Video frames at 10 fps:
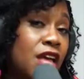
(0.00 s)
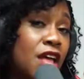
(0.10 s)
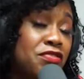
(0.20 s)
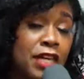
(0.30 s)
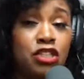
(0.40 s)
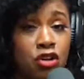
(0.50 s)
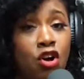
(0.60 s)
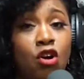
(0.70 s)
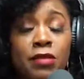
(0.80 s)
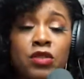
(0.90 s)
thinks your
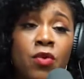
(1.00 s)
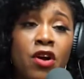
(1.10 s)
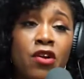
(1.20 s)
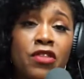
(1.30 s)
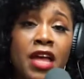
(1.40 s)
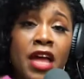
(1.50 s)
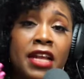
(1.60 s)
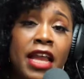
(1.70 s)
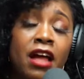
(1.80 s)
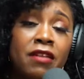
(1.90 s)
home is worth.
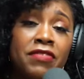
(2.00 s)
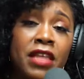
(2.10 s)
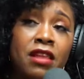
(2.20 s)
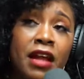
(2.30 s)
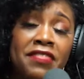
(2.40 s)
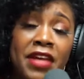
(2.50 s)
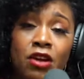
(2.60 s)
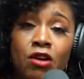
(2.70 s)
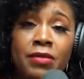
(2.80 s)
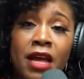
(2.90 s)
Now, if they look at that
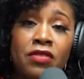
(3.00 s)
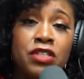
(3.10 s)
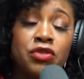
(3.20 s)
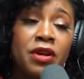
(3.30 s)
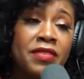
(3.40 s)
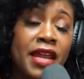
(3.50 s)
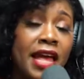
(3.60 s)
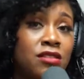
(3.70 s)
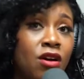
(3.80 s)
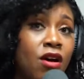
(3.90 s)
home down the street that
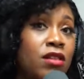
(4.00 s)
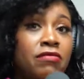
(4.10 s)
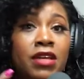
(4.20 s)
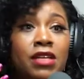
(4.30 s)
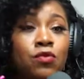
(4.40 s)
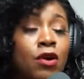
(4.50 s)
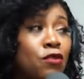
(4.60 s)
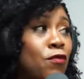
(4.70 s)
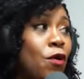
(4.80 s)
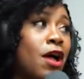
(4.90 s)
has all of these
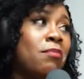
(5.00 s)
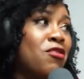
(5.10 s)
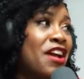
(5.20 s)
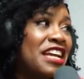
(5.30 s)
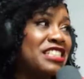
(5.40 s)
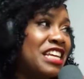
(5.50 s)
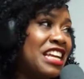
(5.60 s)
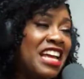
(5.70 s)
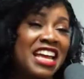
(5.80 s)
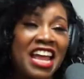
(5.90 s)
wonderful upgrades in
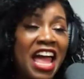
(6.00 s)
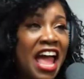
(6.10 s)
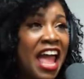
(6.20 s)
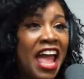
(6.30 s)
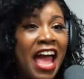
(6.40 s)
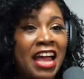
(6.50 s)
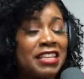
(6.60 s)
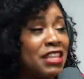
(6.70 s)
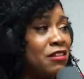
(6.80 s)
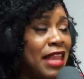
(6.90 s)
it
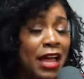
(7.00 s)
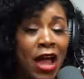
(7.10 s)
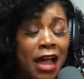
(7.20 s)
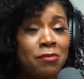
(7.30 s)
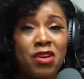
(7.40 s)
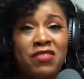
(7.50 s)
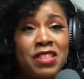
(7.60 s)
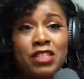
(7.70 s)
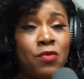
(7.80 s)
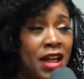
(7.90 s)
and they're like, I can move in
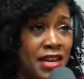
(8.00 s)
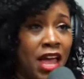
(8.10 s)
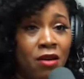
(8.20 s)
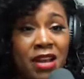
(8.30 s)
this right now.